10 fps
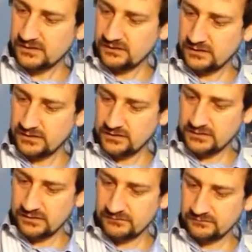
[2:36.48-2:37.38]
going
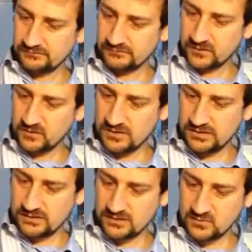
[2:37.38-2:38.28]
on there. Quite
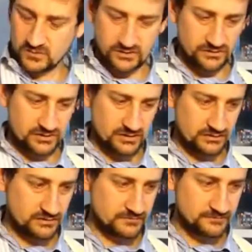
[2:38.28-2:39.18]
a lot more than you need.